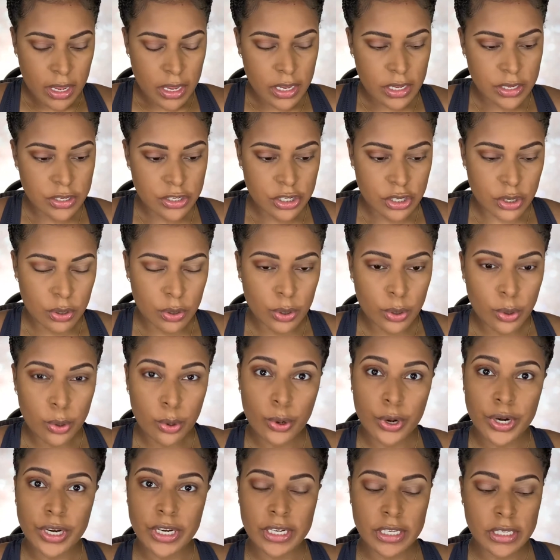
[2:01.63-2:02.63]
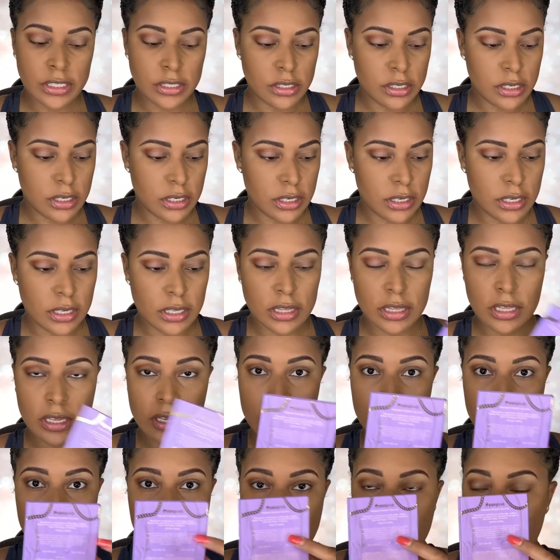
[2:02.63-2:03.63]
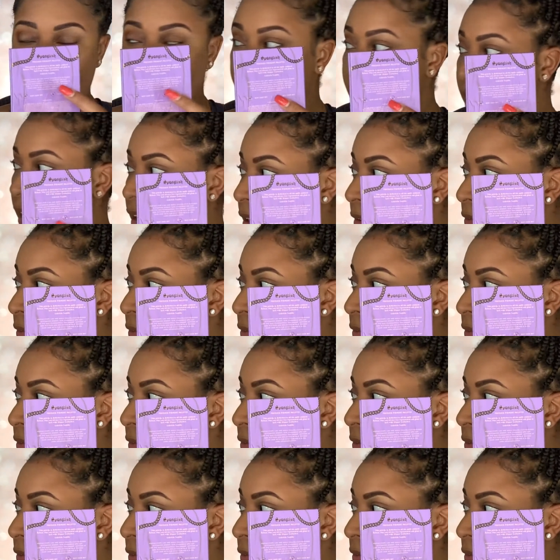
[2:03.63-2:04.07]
And so according to the back